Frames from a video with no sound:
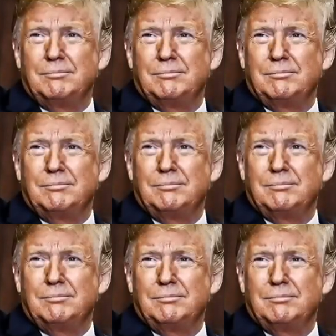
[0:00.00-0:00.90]

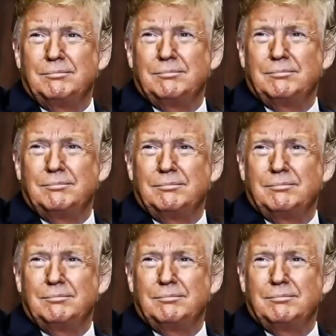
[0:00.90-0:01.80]

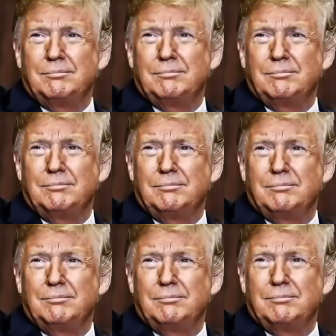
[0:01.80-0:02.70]

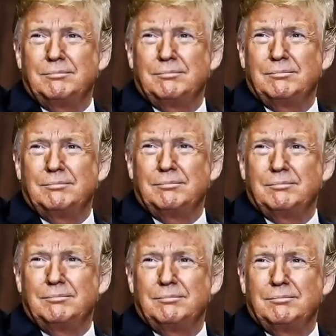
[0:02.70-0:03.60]

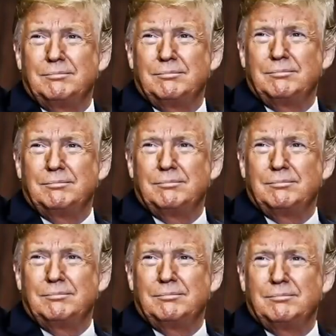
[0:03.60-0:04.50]

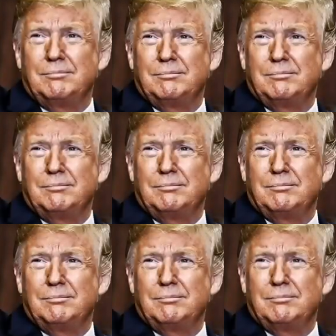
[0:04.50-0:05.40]

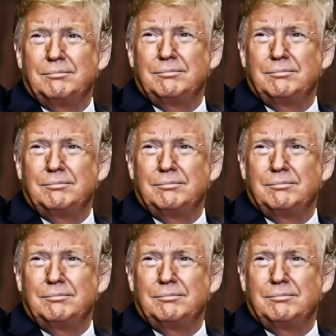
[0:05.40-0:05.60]
(silent)